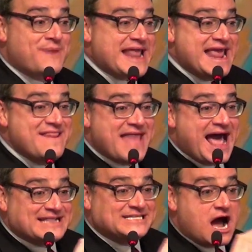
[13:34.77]
But in
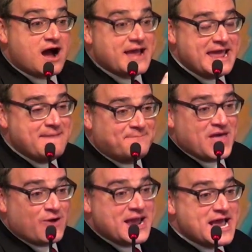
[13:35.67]
that dung heap,
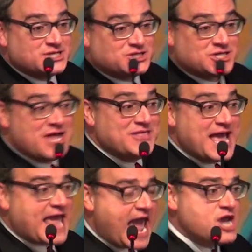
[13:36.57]
there is the
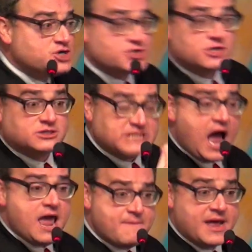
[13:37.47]
occasional
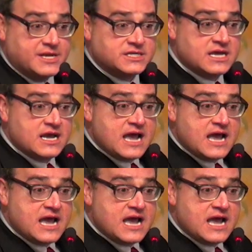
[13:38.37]
diamond.